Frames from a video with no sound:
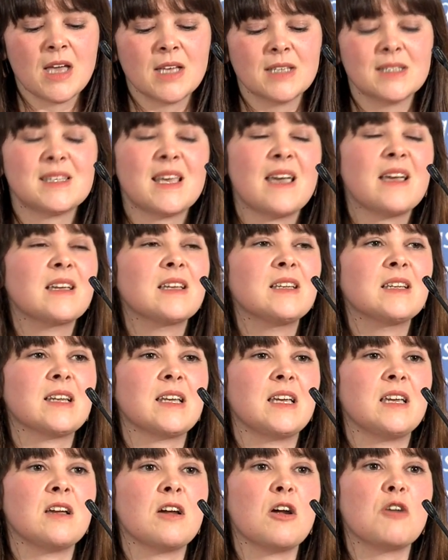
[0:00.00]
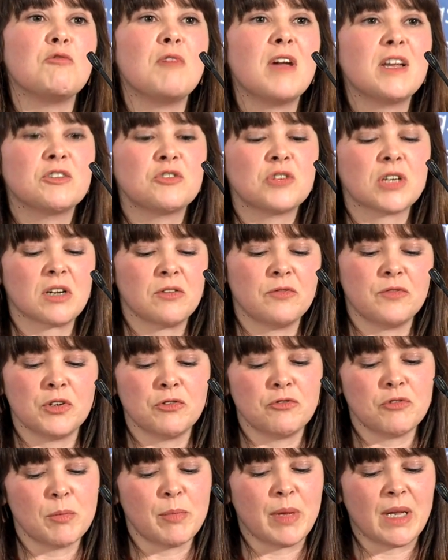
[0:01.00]
Secondly, a rhetoric of
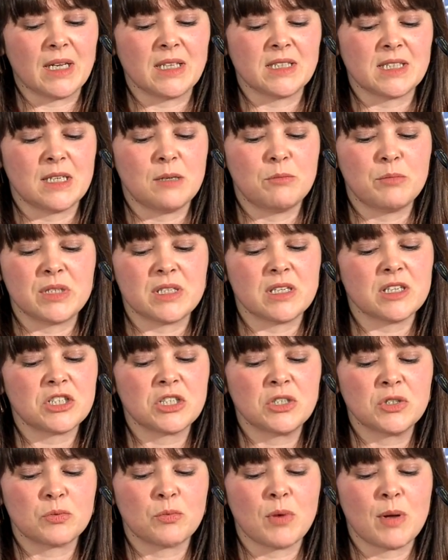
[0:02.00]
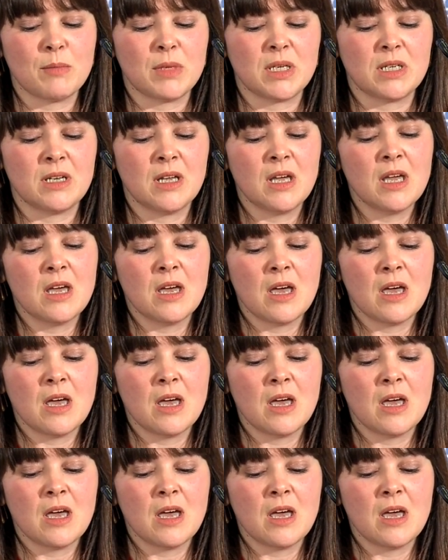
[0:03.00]
vulnerability positions women